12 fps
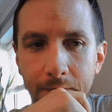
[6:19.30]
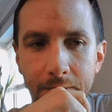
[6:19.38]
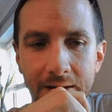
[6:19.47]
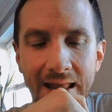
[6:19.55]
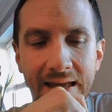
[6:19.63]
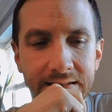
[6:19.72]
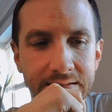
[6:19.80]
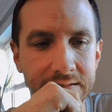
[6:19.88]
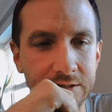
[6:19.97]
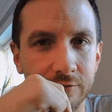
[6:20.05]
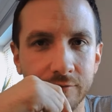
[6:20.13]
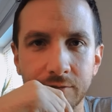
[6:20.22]

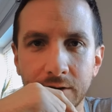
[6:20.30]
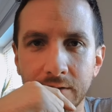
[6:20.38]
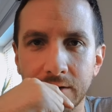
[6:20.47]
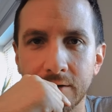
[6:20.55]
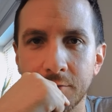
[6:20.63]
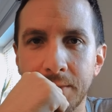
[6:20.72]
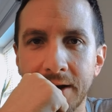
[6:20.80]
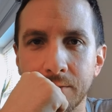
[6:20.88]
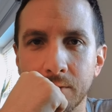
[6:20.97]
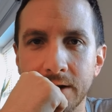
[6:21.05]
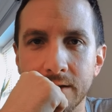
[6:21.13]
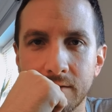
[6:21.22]
lanes of
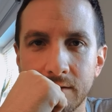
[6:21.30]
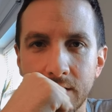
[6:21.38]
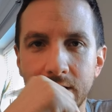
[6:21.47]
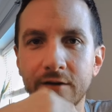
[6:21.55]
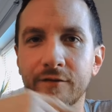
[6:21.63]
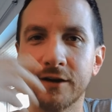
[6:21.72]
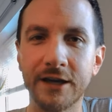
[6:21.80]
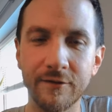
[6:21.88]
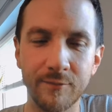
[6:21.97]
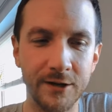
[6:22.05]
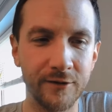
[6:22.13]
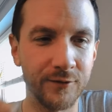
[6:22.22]
bandwidth.
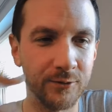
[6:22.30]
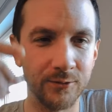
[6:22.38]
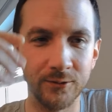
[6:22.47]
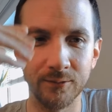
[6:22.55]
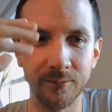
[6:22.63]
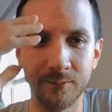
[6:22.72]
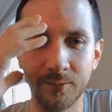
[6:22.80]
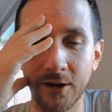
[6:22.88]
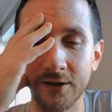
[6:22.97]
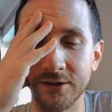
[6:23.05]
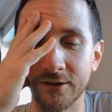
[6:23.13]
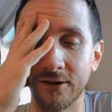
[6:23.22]
Forgive me if you're
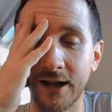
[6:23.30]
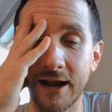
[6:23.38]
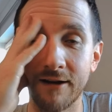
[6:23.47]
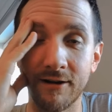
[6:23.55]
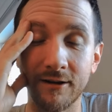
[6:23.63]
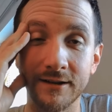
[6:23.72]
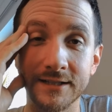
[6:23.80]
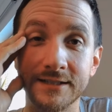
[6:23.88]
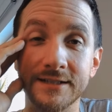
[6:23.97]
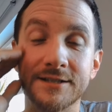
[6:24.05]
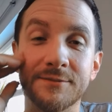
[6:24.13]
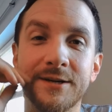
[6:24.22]
pulling your hair out
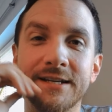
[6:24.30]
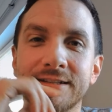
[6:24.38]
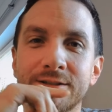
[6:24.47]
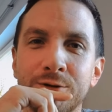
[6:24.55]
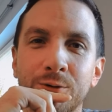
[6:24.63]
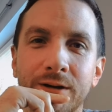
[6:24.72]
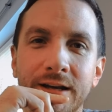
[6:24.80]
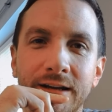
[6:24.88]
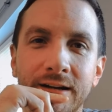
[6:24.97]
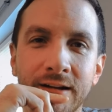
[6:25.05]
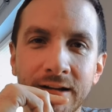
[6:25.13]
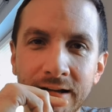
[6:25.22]
listening to me
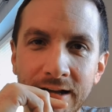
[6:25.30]
talking